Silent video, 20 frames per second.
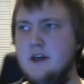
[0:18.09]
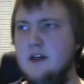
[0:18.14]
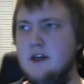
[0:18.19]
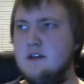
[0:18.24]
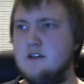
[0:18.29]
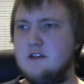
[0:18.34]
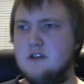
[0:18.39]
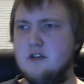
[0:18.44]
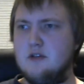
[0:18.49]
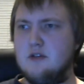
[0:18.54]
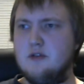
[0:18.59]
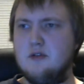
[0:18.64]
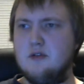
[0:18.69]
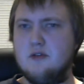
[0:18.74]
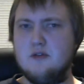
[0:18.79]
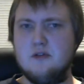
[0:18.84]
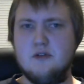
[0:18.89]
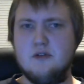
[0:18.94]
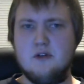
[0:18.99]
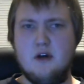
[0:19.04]

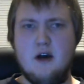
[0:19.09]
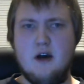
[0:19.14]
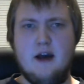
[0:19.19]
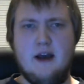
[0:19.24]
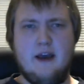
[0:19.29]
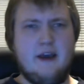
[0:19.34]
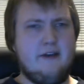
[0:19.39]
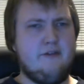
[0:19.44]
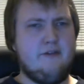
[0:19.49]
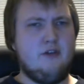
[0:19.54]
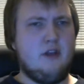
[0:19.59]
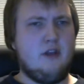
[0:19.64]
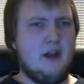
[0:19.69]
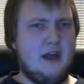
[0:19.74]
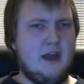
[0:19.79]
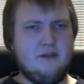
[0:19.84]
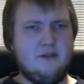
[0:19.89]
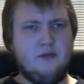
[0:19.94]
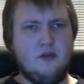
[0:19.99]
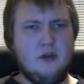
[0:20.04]
So I have for the
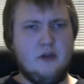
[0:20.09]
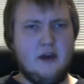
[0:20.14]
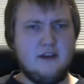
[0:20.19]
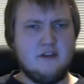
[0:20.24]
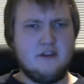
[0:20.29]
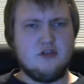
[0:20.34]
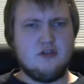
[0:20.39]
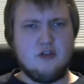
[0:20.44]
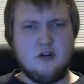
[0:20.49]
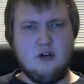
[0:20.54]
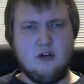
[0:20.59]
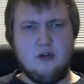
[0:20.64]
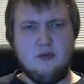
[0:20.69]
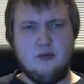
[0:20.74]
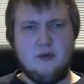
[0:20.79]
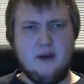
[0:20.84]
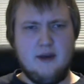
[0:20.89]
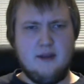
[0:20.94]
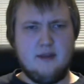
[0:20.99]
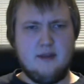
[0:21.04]
last few days struggled
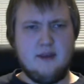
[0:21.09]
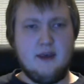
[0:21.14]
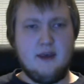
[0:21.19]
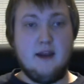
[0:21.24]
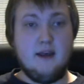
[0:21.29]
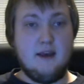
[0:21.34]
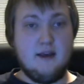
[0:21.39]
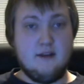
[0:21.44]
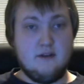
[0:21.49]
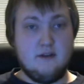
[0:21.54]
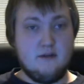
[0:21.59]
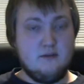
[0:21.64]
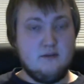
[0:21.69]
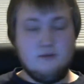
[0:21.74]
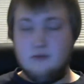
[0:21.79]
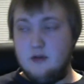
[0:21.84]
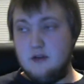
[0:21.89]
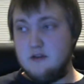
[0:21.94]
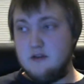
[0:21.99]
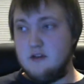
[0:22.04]
with getting in
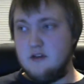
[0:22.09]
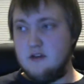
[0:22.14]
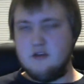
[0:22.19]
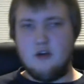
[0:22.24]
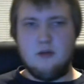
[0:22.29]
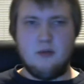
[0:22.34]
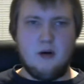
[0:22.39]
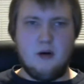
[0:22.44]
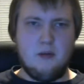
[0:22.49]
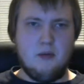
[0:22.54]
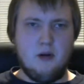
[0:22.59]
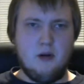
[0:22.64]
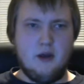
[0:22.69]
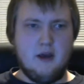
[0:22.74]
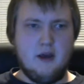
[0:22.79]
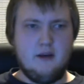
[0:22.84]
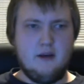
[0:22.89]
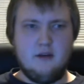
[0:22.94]
Windows installed properly.